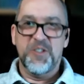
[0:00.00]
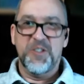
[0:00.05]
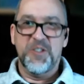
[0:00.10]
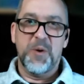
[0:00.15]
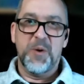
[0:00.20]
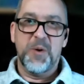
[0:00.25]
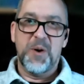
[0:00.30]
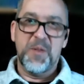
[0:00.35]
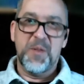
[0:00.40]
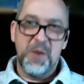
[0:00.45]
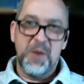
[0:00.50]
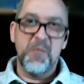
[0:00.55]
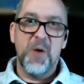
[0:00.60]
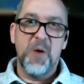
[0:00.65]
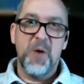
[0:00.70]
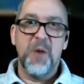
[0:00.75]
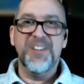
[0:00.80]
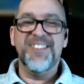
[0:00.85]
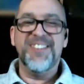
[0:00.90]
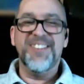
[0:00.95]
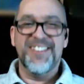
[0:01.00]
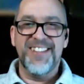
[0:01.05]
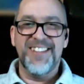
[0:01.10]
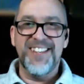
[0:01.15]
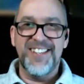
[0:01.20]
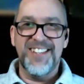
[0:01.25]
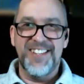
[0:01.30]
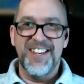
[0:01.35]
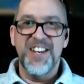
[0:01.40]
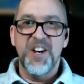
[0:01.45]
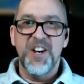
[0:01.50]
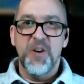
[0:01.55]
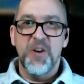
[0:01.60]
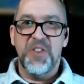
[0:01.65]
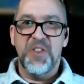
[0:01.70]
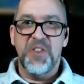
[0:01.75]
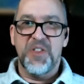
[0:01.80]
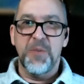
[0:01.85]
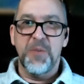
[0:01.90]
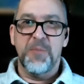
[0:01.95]
were than what we see
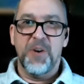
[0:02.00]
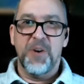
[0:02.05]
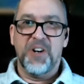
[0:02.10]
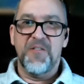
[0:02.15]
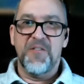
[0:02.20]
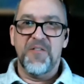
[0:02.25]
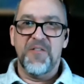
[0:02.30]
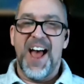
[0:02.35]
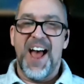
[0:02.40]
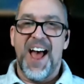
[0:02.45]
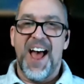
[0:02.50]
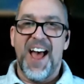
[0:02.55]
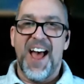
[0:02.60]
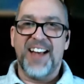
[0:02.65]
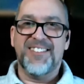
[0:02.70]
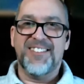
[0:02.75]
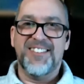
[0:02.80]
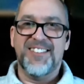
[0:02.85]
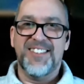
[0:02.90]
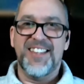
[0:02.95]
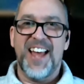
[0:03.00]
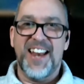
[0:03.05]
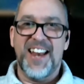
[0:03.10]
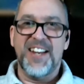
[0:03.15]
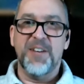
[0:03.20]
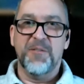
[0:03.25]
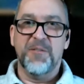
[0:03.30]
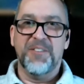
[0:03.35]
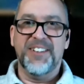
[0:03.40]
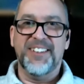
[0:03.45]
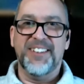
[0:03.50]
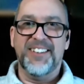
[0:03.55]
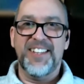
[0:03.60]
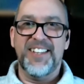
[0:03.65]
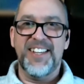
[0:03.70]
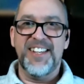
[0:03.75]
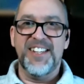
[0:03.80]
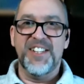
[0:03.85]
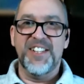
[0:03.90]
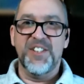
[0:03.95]
with the book of Acts. That it really
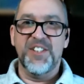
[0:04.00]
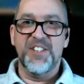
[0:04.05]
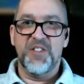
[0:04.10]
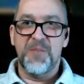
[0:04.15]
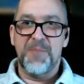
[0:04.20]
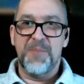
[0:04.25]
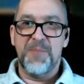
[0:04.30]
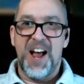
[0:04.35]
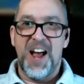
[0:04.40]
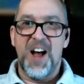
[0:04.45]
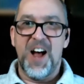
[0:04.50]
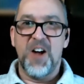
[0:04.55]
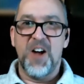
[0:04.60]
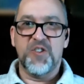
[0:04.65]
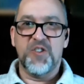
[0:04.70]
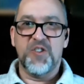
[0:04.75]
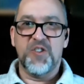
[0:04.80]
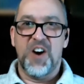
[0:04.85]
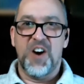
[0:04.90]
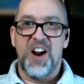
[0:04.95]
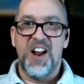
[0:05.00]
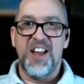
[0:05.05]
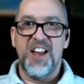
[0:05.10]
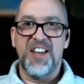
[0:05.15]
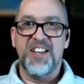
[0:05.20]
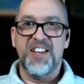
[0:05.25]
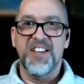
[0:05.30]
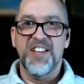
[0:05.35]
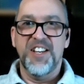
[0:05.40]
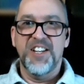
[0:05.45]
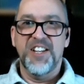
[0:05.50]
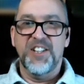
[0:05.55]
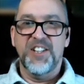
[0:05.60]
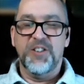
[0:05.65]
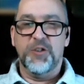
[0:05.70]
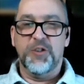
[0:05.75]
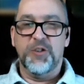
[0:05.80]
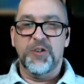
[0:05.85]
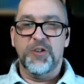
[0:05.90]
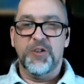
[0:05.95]
is about trying
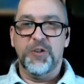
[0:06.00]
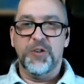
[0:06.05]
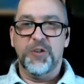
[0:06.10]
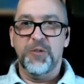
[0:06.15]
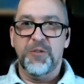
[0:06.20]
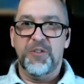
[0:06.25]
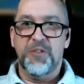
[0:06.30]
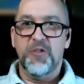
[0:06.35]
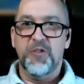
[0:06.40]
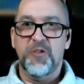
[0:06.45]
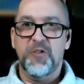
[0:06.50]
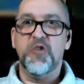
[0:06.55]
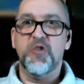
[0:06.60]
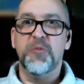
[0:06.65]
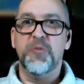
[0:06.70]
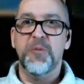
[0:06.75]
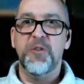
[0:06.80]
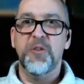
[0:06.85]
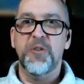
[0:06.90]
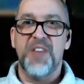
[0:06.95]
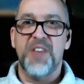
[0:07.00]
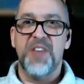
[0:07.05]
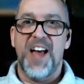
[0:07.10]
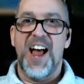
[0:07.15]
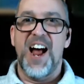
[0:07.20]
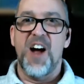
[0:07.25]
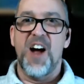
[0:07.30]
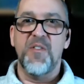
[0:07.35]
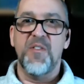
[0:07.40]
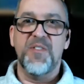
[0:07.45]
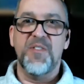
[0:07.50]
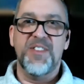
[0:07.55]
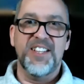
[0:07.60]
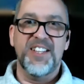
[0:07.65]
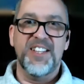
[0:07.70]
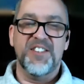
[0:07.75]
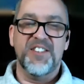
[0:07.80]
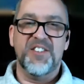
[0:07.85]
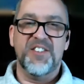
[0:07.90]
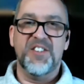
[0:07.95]
to smooth out
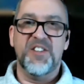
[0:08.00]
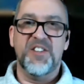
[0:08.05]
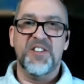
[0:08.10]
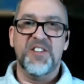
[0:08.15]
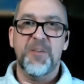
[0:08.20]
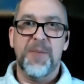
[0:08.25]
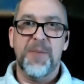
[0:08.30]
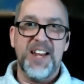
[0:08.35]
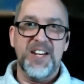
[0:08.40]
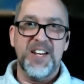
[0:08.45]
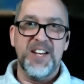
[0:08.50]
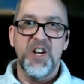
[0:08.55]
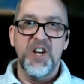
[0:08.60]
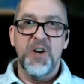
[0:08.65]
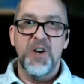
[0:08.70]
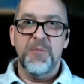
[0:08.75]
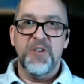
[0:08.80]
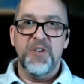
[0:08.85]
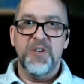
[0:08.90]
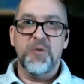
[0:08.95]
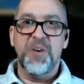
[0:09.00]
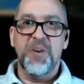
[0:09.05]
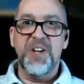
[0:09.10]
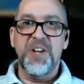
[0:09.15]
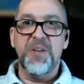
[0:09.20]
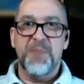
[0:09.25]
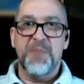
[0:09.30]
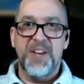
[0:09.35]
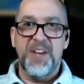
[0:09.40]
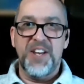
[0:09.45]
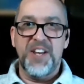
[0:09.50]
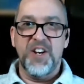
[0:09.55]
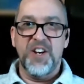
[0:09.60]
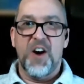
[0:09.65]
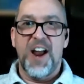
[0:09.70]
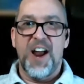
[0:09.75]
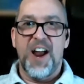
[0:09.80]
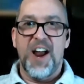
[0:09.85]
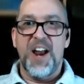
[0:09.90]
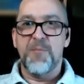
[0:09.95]
this debate between
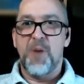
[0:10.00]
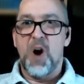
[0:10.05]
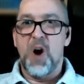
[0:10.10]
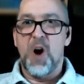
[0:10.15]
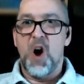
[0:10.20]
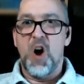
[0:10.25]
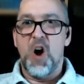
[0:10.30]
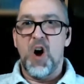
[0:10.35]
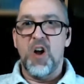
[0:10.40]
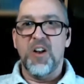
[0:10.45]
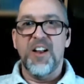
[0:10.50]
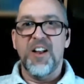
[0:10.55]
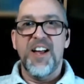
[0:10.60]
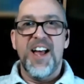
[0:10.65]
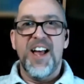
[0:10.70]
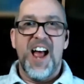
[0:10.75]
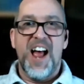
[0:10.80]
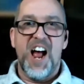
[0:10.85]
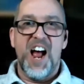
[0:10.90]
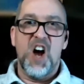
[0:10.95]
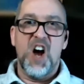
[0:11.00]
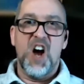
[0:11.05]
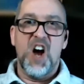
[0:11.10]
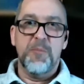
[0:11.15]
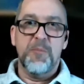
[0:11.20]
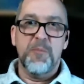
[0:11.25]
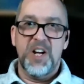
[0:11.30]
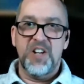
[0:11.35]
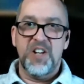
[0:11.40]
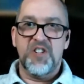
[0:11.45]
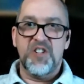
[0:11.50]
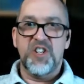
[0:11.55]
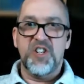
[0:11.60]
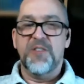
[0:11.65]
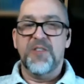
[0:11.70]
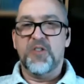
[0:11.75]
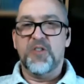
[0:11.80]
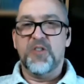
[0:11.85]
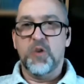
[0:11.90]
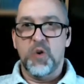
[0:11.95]
Peter and Paul. How much
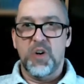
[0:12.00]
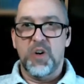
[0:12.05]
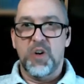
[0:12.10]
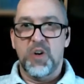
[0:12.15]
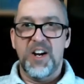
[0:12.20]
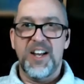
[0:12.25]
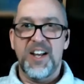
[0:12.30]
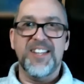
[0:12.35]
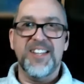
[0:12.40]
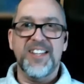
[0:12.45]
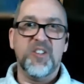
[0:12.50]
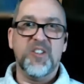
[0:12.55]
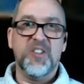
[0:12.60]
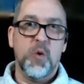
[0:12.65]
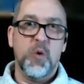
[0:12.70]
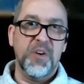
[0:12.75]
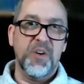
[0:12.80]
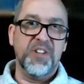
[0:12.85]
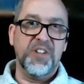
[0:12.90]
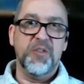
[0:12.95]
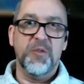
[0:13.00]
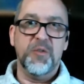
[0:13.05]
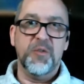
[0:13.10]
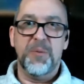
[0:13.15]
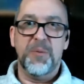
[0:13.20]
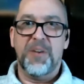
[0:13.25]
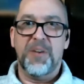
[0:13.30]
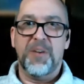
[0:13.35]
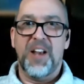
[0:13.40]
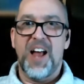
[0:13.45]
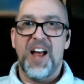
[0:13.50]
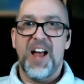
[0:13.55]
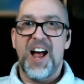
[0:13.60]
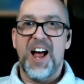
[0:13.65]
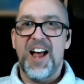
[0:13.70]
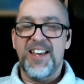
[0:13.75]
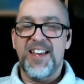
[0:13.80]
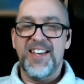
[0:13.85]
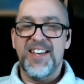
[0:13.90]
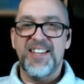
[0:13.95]
of Torah is going to
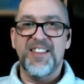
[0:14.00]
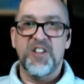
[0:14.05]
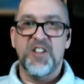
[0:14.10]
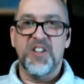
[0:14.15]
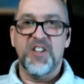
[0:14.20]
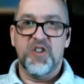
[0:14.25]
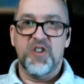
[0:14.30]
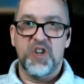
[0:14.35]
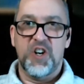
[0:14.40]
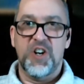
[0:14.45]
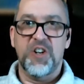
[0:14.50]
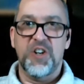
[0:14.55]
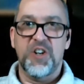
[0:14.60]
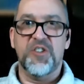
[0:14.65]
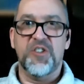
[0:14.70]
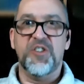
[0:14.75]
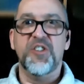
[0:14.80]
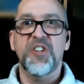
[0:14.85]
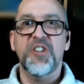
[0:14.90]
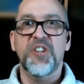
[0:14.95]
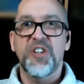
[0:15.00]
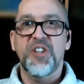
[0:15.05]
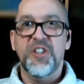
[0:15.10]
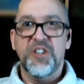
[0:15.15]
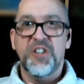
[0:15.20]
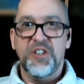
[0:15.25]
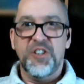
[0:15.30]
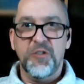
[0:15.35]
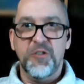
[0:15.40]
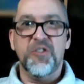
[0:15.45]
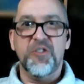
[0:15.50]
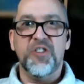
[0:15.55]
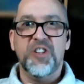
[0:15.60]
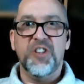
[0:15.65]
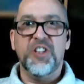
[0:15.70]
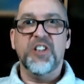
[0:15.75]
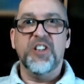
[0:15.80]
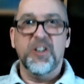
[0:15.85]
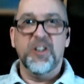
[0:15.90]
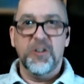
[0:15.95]
apply in the church?" You
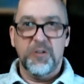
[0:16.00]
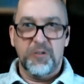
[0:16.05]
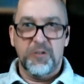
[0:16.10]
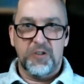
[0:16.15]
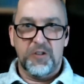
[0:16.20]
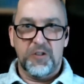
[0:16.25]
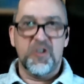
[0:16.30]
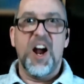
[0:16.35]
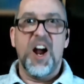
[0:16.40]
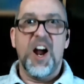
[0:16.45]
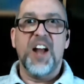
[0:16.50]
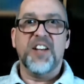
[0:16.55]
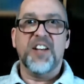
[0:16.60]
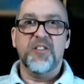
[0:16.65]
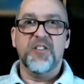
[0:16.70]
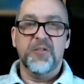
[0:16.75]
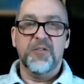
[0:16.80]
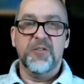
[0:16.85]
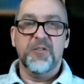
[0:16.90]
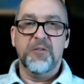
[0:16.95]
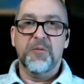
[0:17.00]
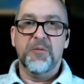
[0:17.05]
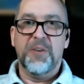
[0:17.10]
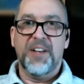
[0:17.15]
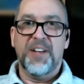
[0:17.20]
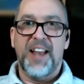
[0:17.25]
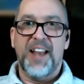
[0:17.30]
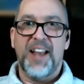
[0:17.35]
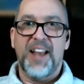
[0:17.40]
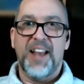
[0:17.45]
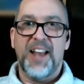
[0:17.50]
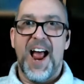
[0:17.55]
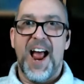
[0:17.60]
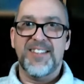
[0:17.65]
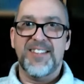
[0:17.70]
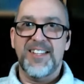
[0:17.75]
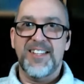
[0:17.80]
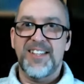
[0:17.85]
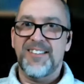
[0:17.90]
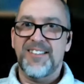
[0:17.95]
see Luke trying to relax
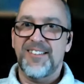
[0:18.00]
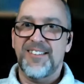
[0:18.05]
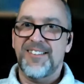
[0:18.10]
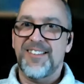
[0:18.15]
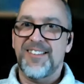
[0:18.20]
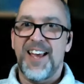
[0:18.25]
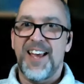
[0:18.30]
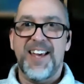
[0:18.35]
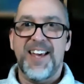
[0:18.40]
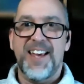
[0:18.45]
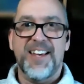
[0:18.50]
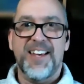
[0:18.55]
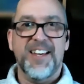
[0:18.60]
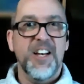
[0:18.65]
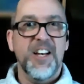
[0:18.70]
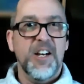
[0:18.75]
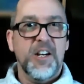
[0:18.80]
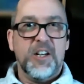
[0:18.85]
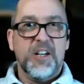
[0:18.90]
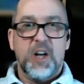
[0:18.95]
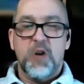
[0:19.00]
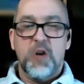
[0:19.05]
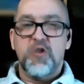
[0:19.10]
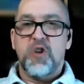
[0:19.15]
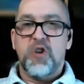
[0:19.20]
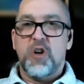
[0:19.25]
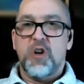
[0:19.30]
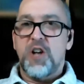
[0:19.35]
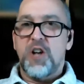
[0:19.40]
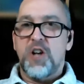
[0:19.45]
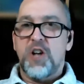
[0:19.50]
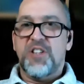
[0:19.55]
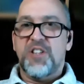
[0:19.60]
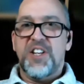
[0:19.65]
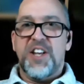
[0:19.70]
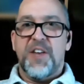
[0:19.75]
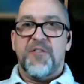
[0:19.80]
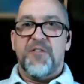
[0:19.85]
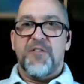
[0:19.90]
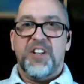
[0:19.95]
things and saying, kosher laws, they
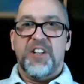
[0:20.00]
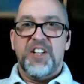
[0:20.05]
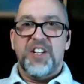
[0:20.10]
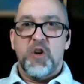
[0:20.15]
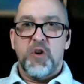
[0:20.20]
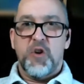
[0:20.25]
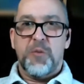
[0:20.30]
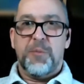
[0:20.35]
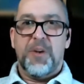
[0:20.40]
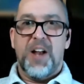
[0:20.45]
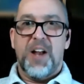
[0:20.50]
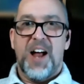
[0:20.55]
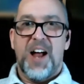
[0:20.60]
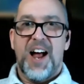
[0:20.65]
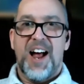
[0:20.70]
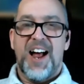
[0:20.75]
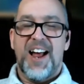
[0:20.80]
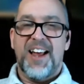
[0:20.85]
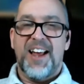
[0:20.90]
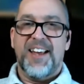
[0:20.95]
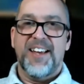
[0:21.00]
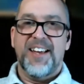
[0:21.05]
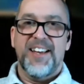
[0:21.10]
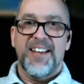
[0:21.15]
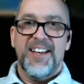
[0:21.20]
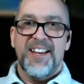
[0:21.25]
definitely don't apply.